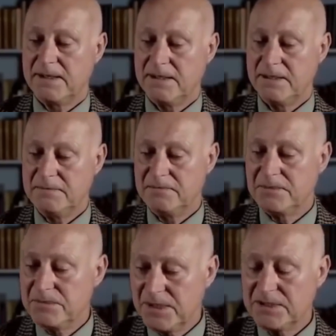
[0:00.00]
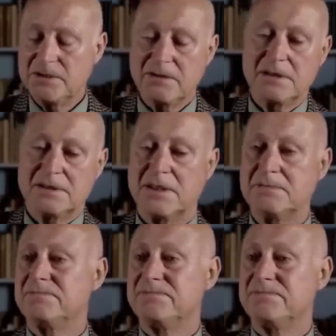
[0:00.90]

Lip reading: There's your answer.